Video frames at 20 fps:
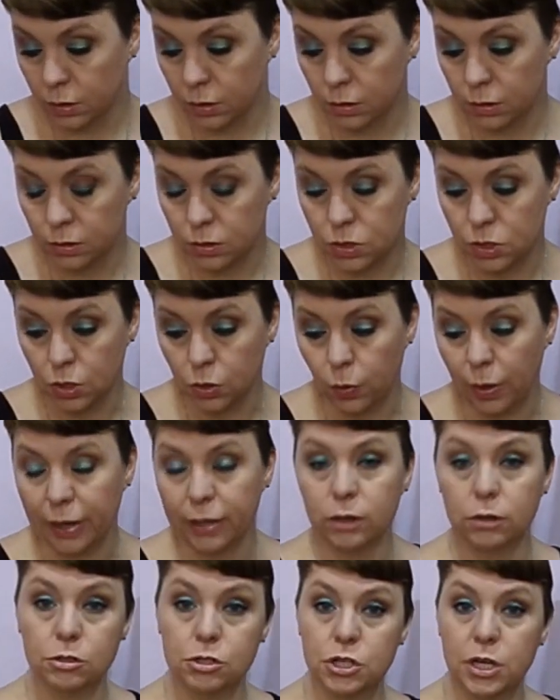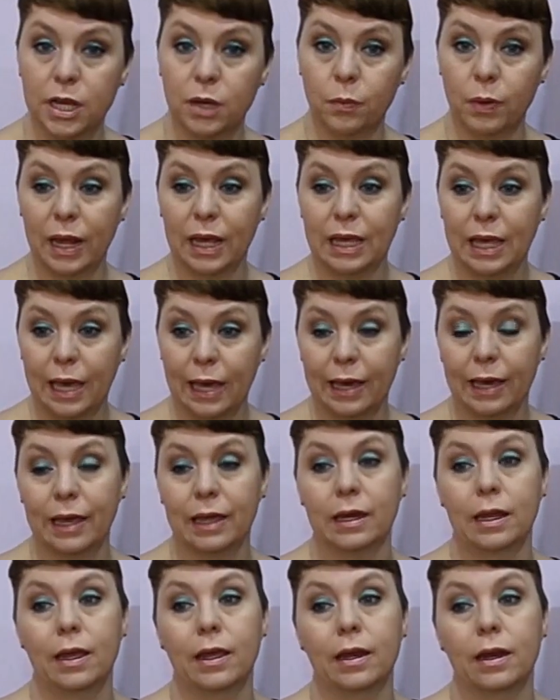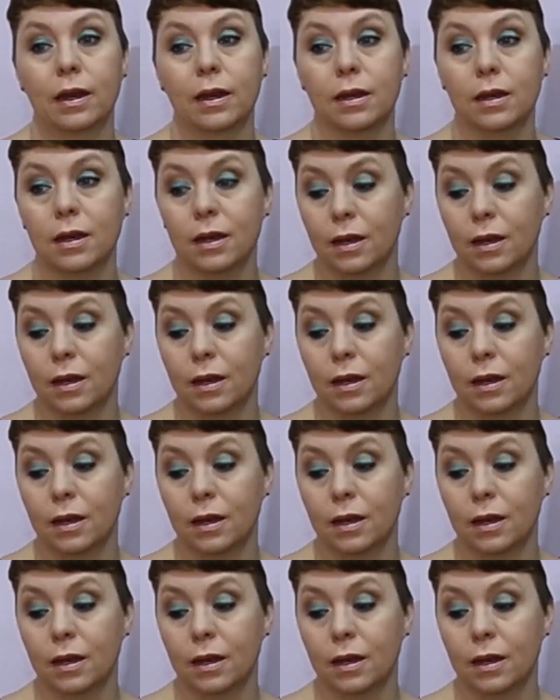So I crochet when I can, and